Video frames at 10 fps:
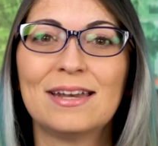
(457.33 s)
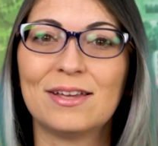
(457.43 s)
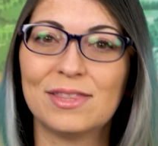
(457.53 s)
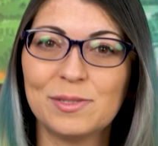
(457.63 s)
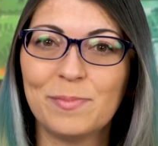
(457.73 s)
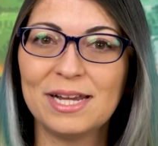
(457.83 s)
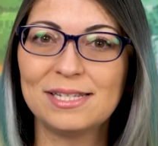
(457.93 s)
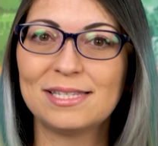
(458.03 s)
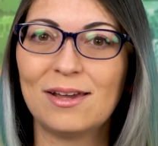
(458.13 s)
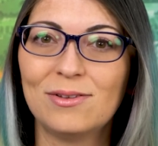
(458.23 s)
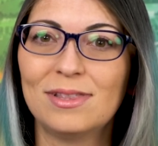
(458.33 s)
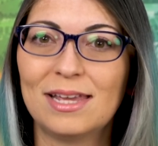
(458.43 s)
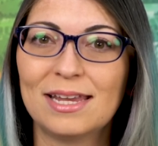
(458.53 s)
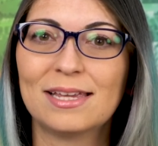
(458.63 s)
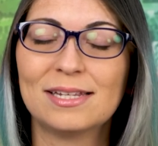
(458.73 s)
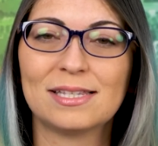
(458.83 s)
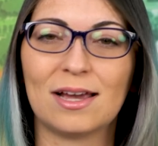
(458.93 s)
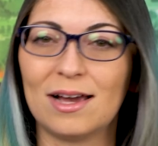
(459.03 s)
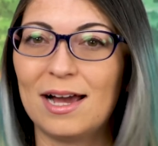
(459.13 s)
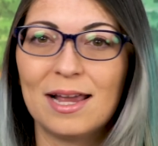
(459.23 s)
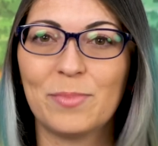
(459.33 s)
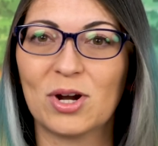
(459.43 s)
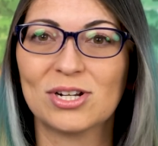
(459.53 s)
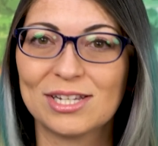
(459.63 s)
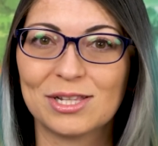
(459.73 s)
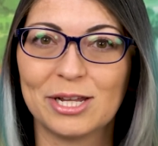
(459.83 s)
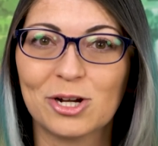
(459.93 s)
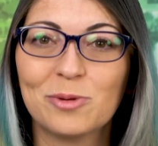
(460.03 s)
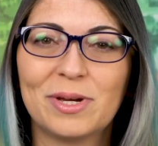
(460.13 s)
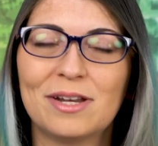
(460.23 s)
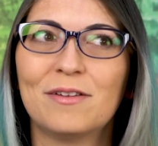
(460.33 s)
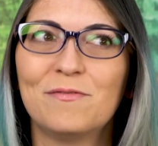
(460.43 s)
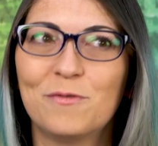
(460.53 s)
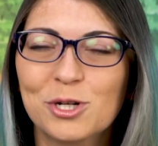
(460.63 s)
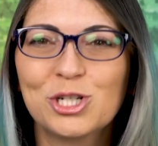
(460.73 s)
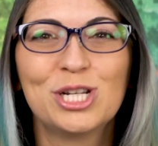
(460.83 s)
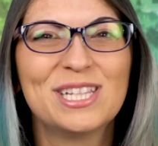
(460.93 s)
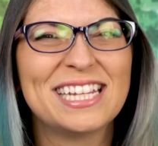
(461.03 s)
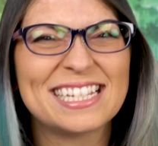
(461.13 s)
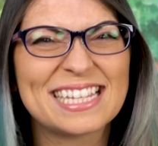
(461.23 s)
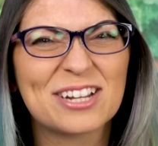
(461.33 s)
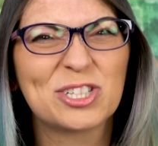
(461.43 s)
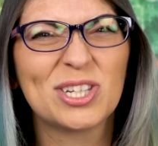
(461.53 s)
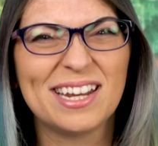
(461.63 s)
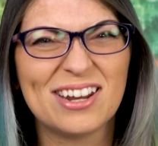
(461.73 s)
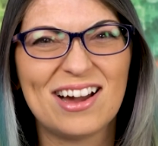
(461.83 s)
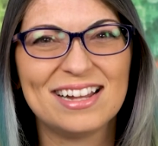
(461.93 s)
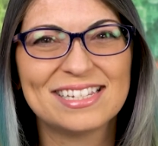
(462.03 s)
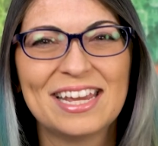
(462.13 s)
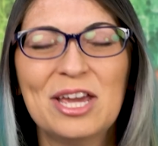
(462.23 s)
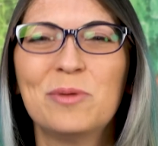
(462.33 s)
Now, this might sound like it's a high bar to clear, but unfortunately, it's actually not.